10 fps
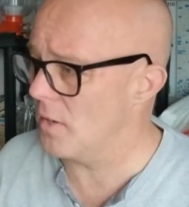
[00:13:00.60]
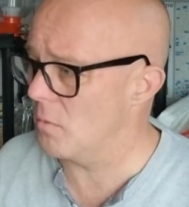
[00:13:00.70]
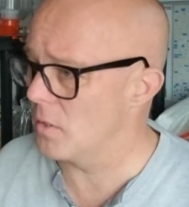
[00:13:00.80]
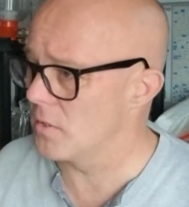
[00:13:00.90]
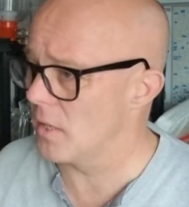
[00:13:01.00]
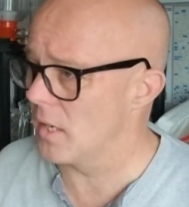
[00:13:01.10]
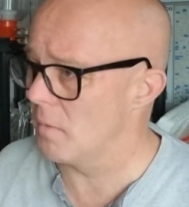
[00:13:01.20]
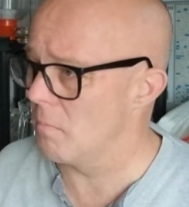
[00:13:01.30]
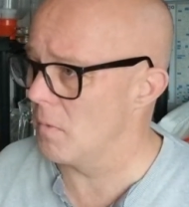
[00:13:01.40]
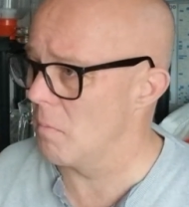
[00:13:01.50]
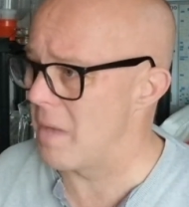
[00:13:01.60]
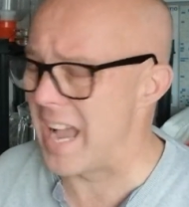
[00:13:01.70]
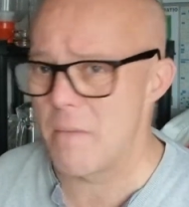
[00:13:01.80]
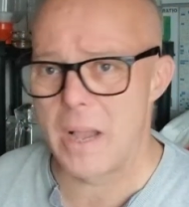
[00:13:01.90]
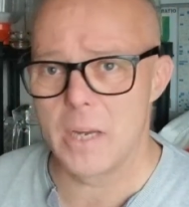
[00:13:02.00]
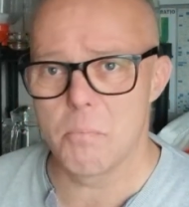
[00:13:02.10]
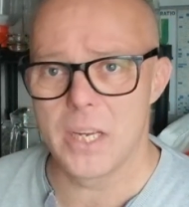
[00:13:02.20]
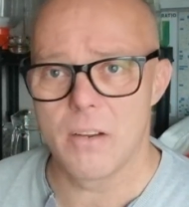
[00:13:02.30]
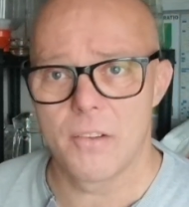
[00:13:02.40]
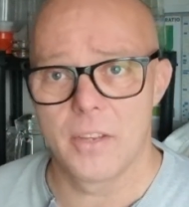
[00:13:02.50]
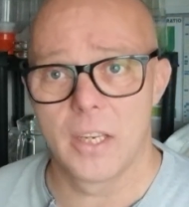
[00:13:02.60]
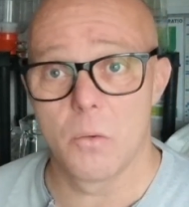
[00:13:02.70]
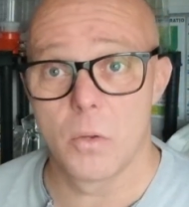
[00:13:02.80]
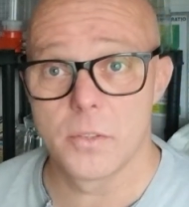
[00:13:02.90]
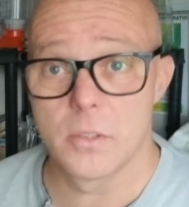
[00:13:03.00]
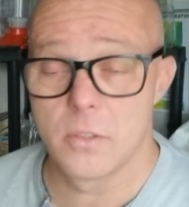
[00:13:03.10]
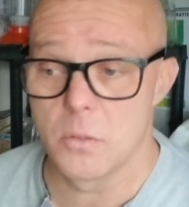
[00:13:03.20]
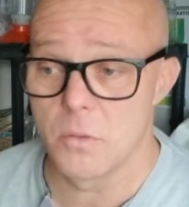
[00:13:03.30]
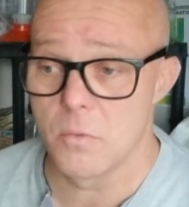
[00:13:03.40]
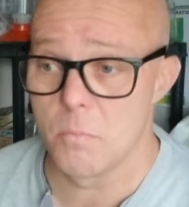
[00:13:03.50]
It was a Marmite beer, I think it was, he's doing